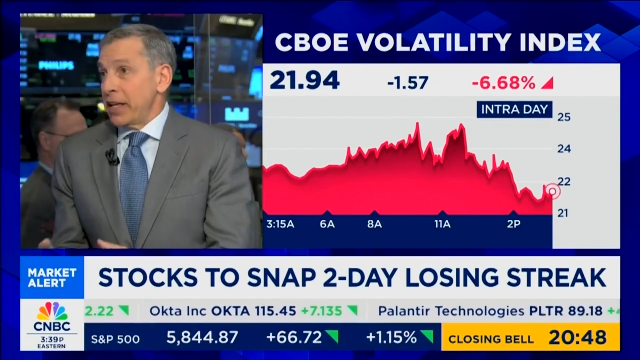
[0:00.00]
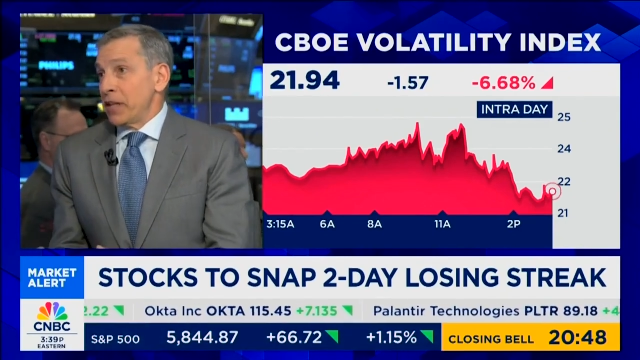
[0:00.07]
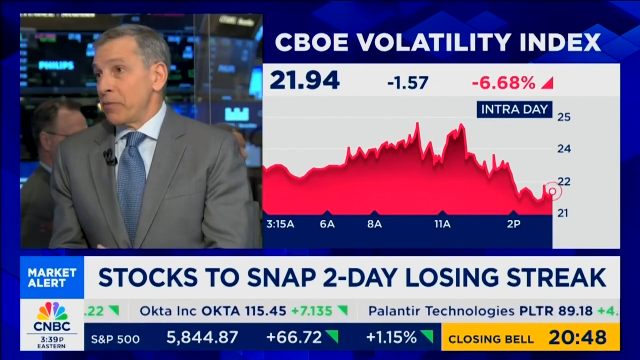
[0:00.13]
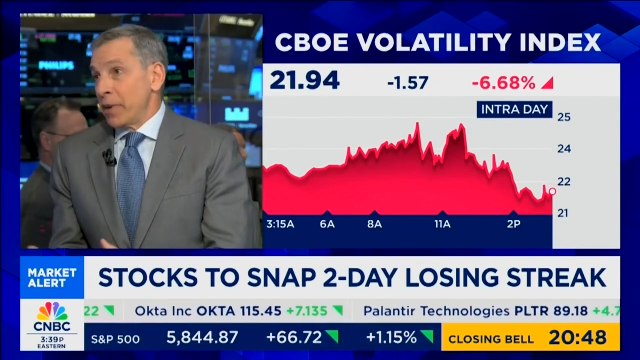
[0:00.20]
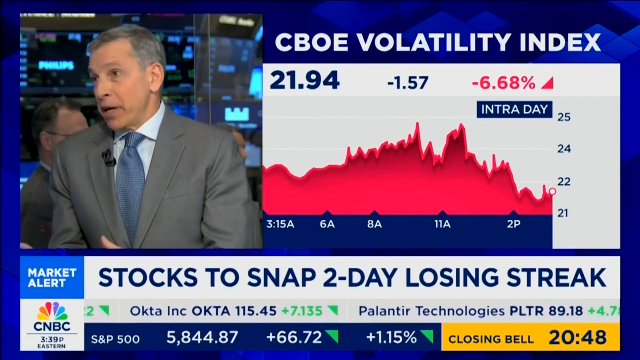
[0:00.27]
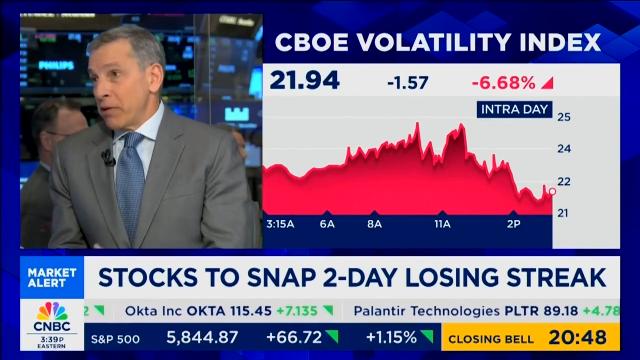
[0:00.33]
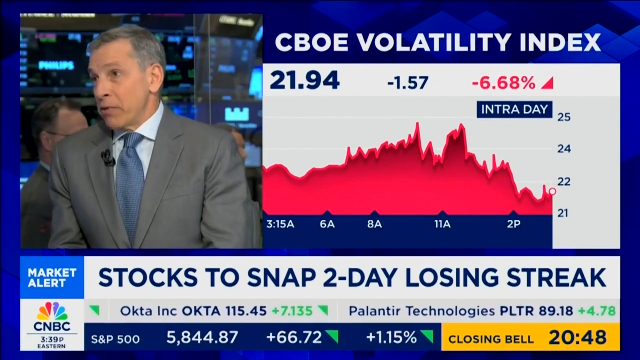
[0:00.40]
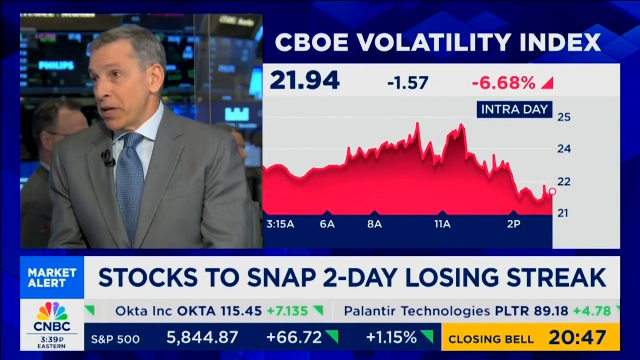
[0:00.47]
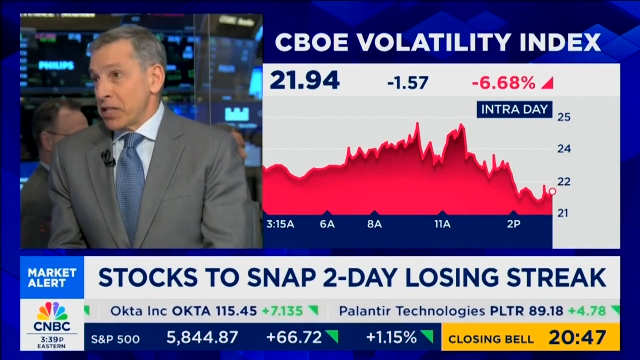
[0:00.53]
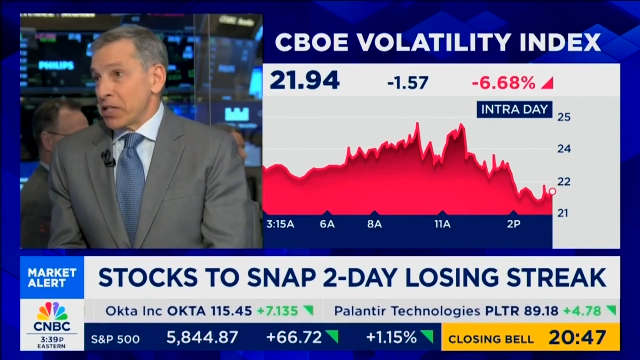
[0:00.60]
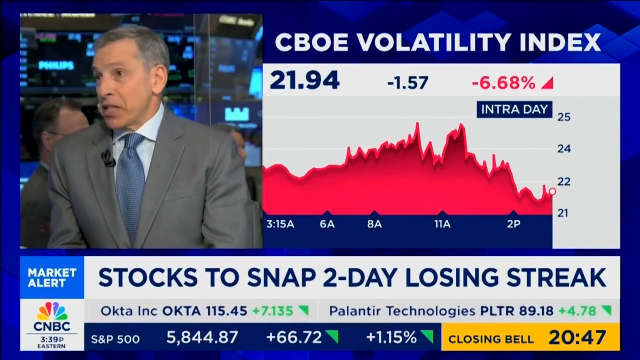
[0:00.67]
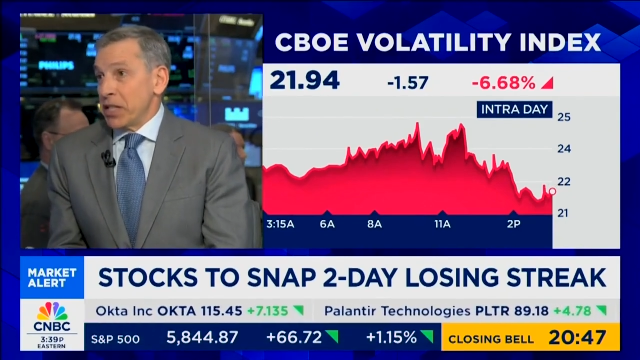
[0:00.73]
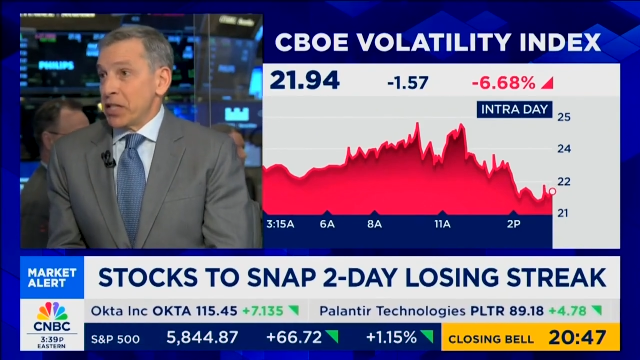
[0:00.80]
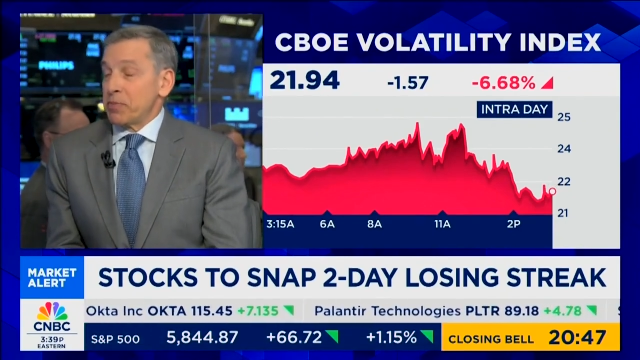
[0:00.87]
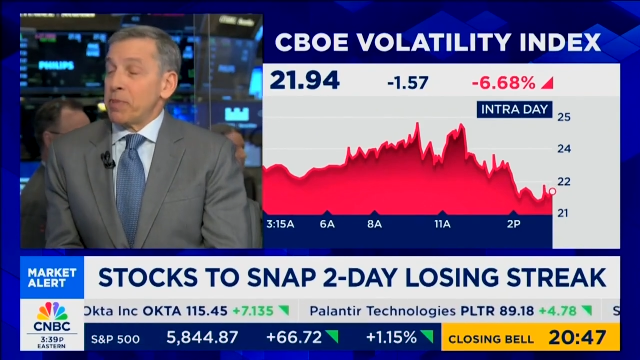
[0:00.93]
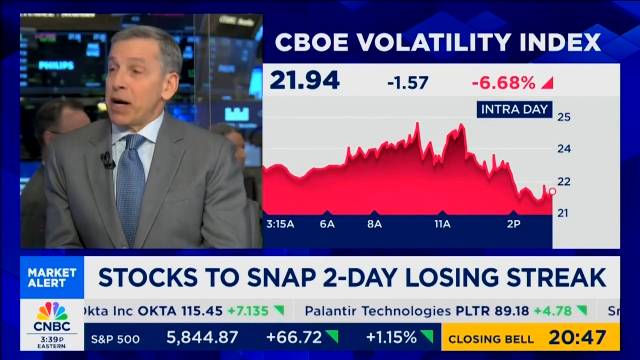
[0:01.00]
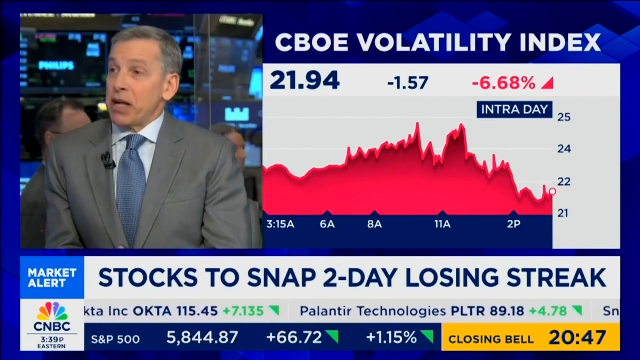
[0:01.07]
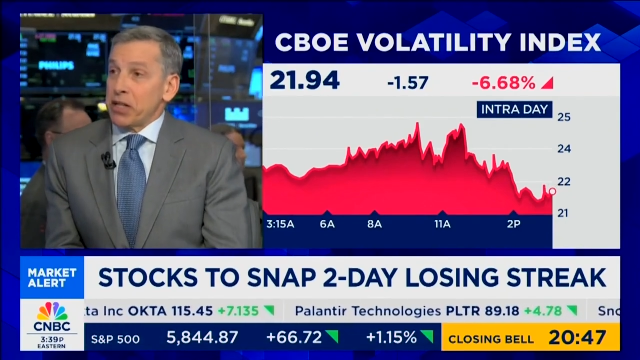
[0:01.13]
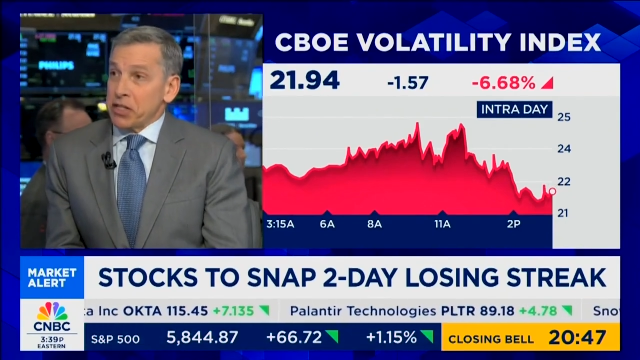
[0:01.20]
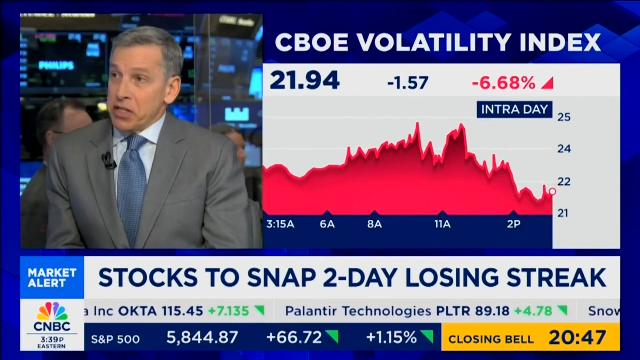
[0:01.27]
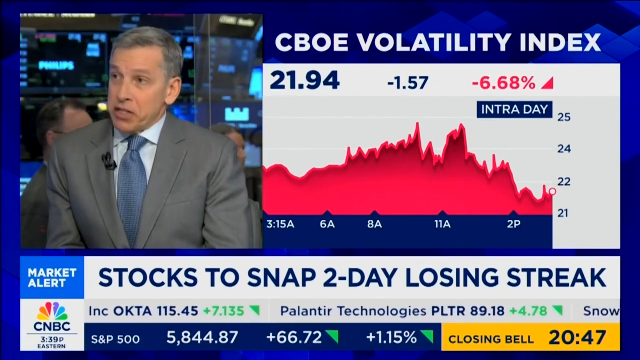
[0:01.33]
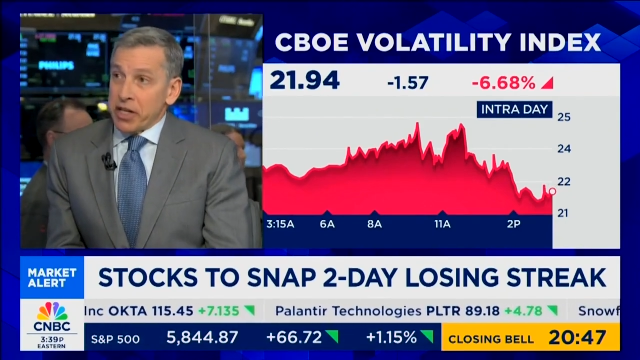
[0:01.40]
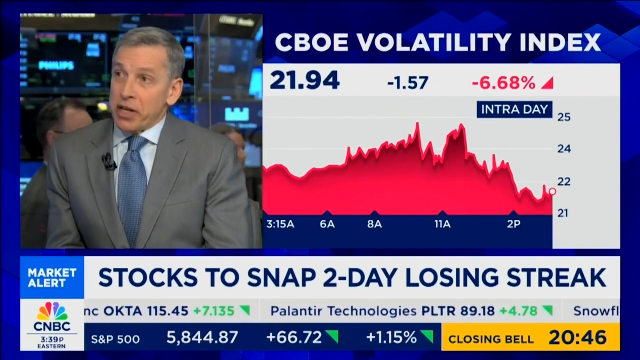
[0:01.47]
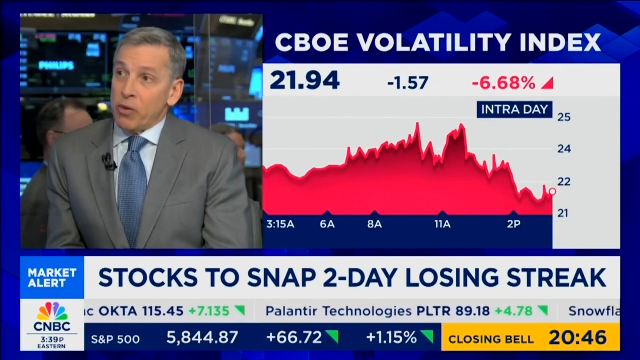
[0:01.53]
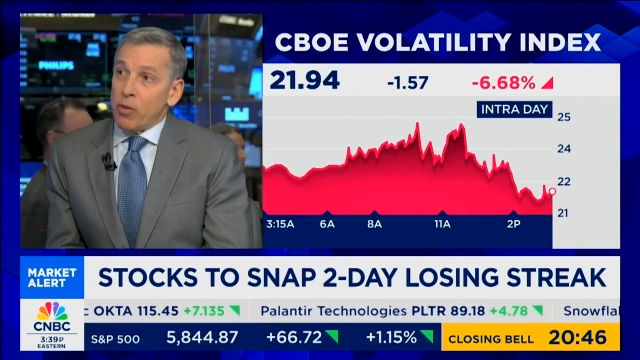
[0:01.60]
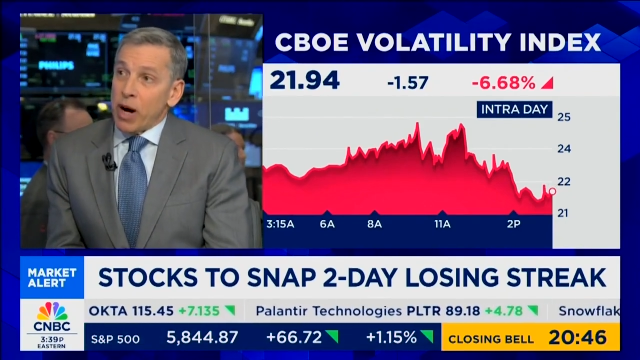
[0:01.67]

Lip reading: the big risk is policies out of